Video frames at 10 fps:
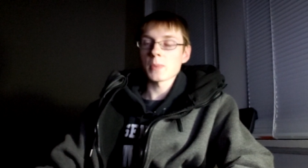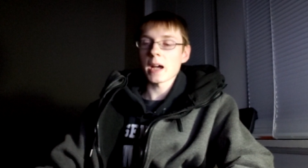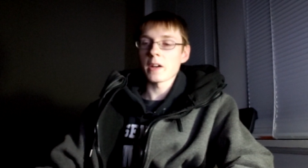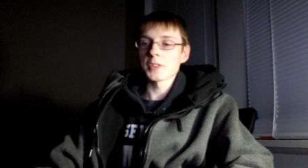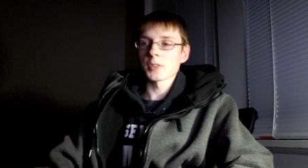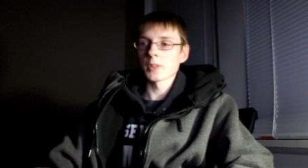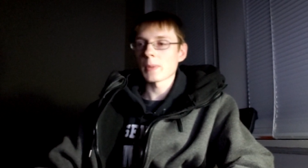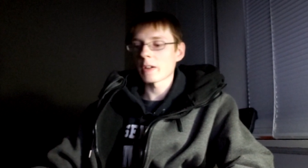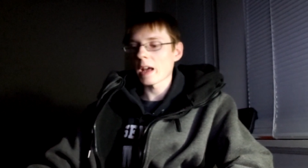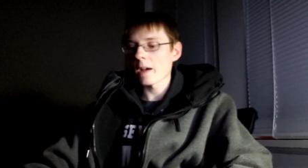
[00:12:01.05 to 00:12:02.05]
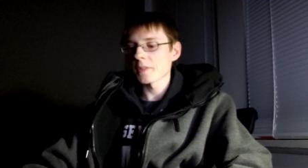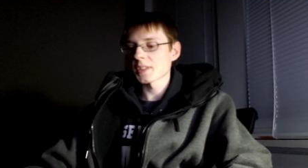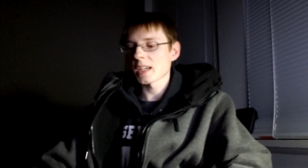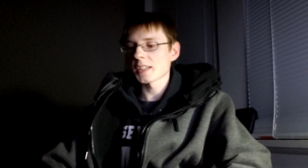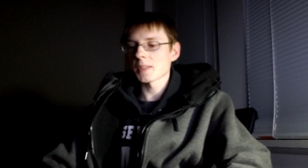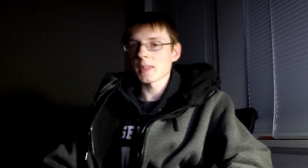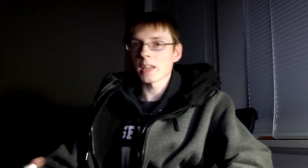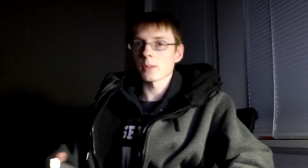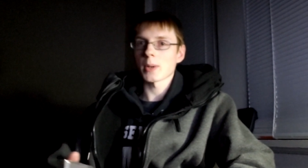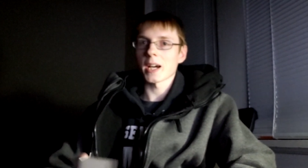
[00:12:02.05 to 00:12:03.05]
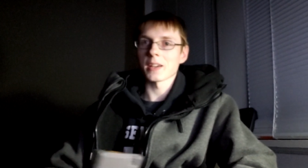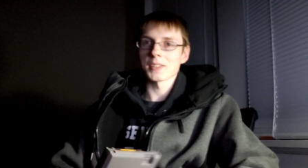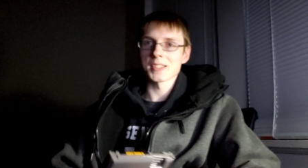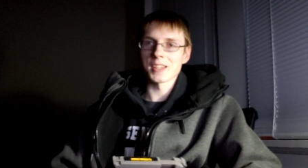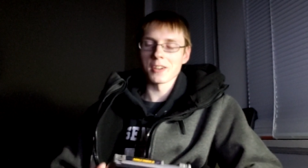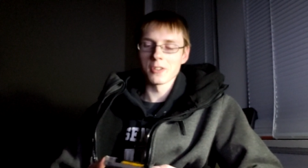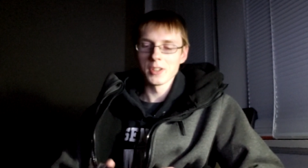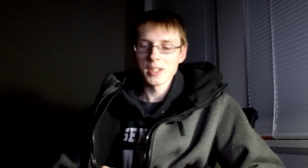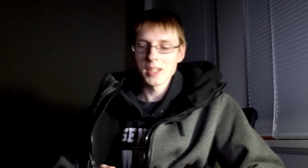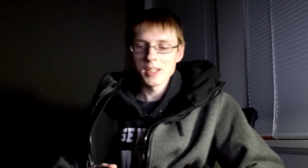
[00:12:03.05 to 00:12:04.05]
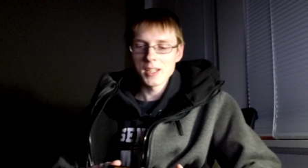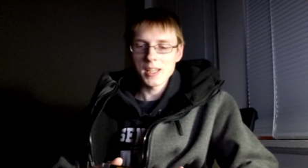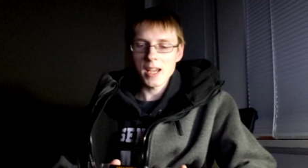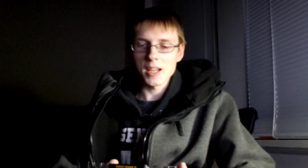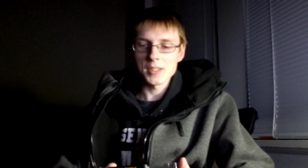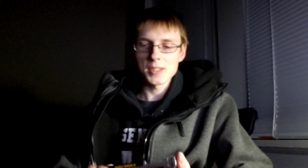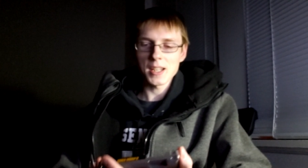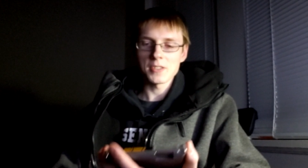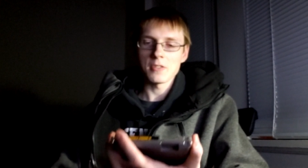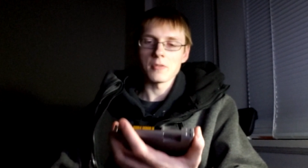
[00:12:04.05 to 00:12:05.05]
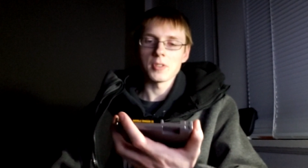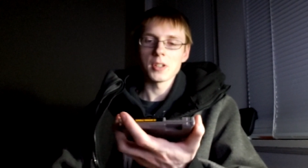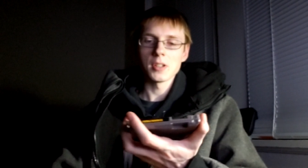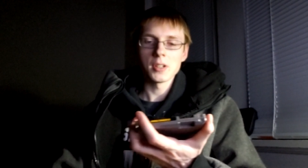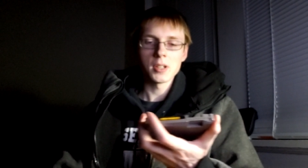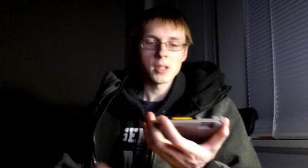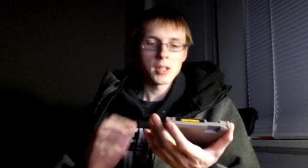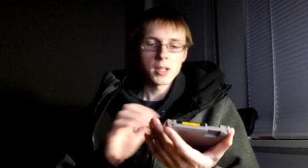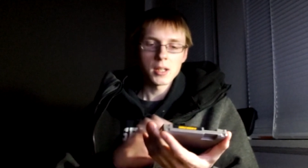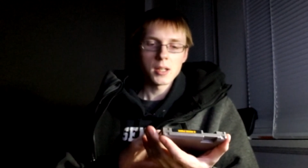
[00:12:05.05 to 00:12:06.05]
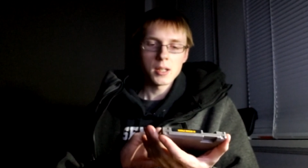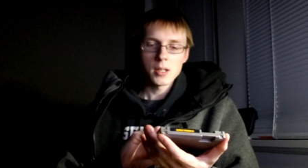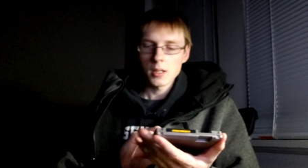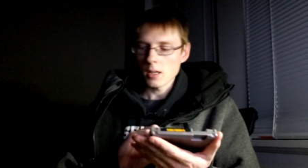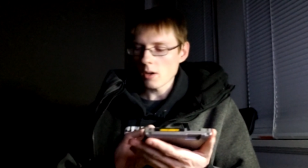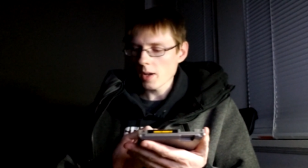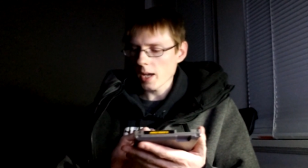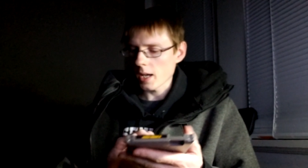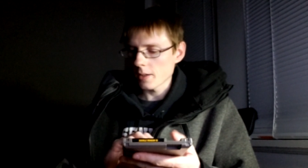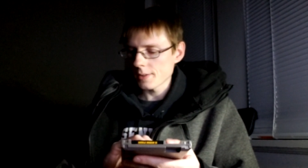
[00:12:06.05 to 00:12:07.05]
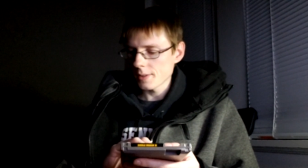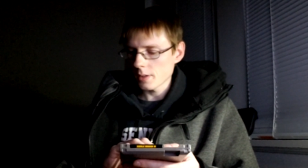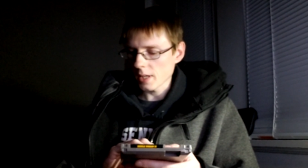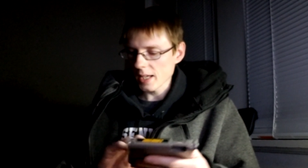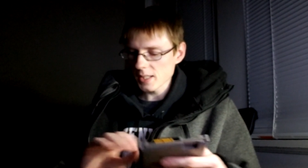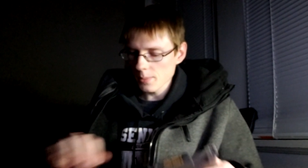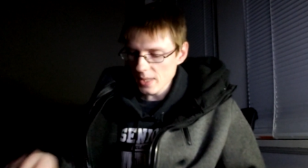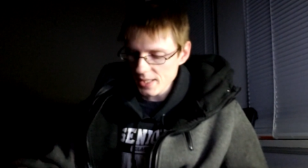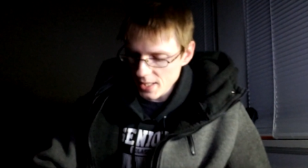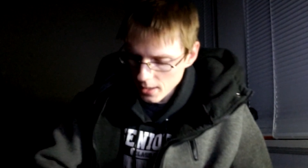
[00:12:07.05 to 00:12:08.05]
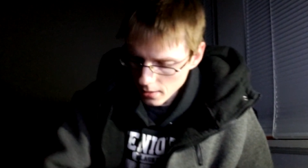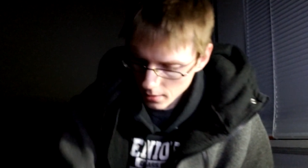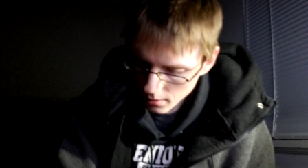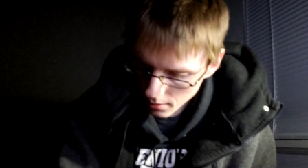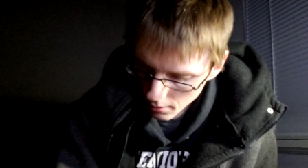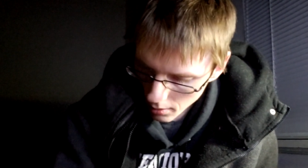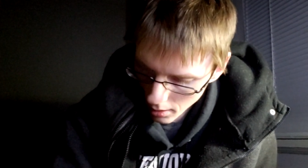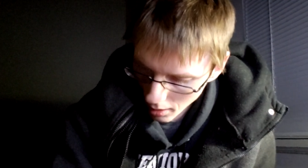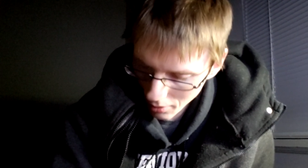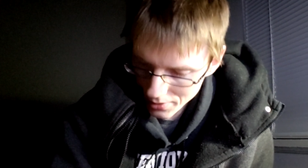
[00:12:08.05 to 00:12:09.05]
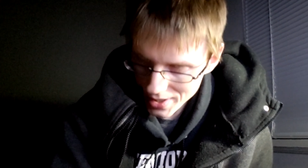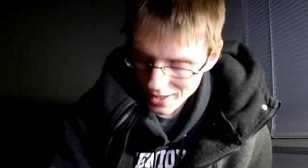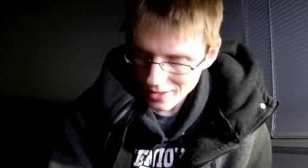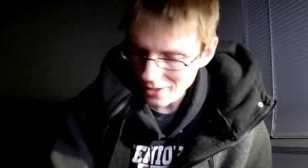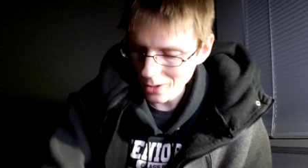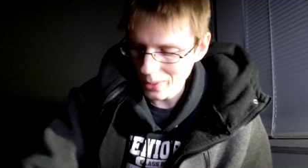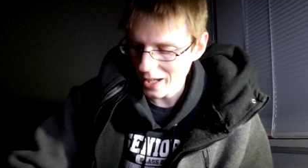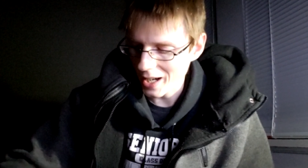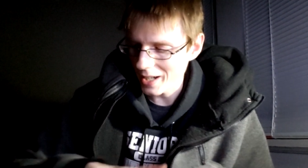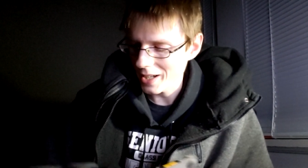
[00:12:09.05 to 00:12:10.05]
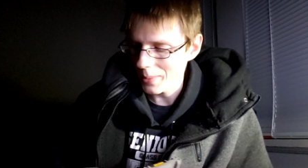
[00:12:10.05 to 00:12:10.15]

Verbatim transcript: pile is only about half the size of the other piles, so yeah, stay tuned. Okay, I guess I'm missing... Oh, oh my god, I